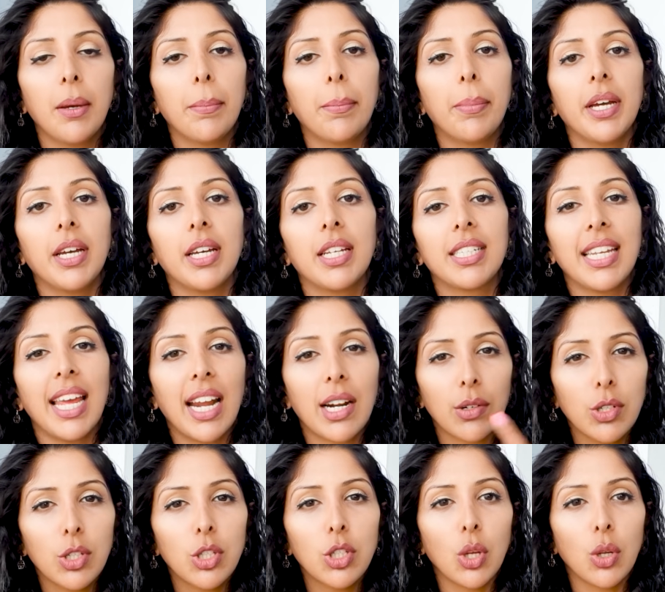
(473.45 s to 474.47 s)
But
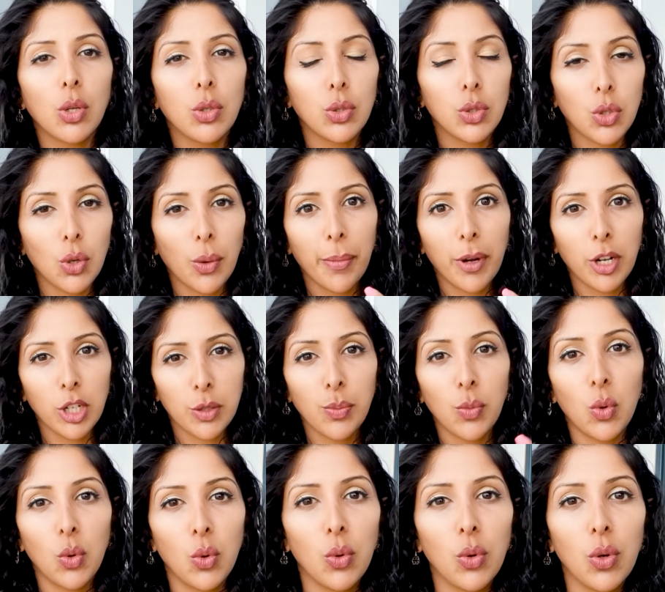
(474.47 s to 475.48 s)
aerosols, you're much
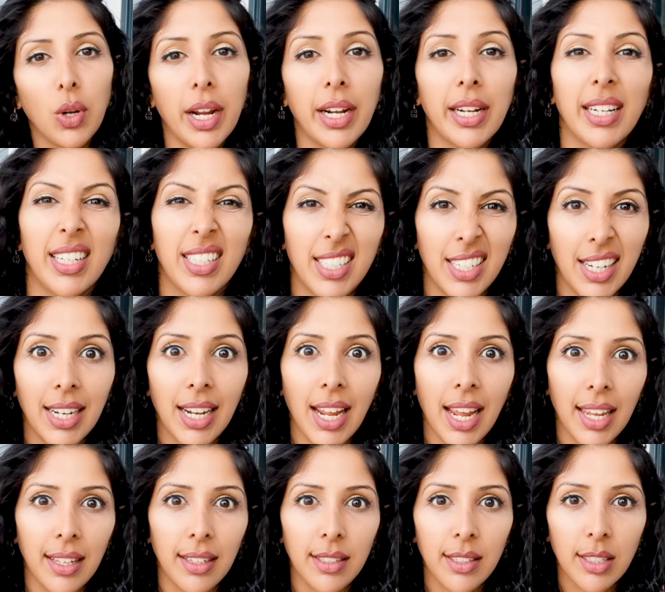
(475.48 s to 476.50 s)
more likely to
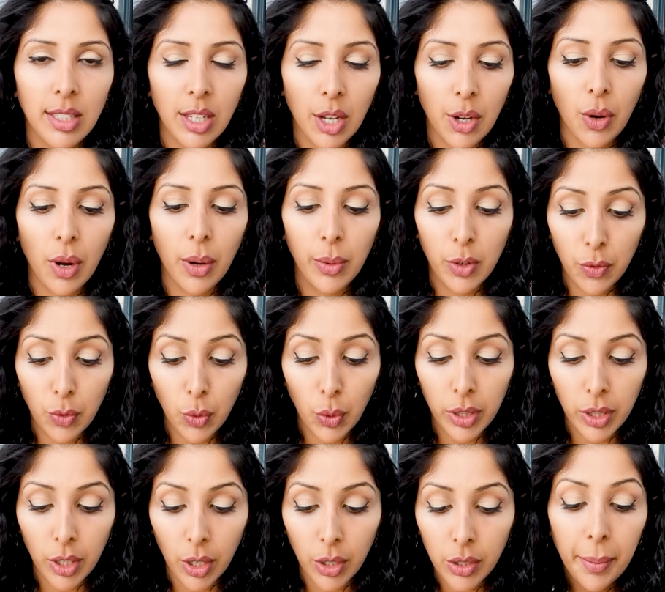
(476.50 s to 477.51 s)
inhale, so I would
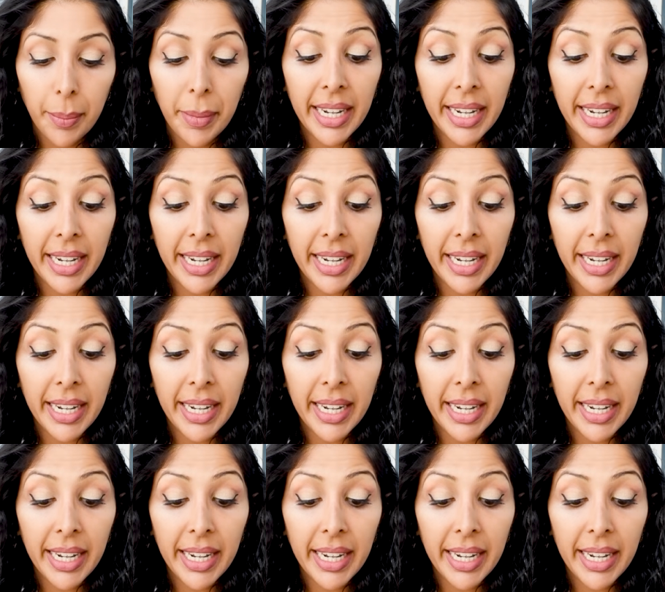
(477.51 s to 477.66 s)
avoid those.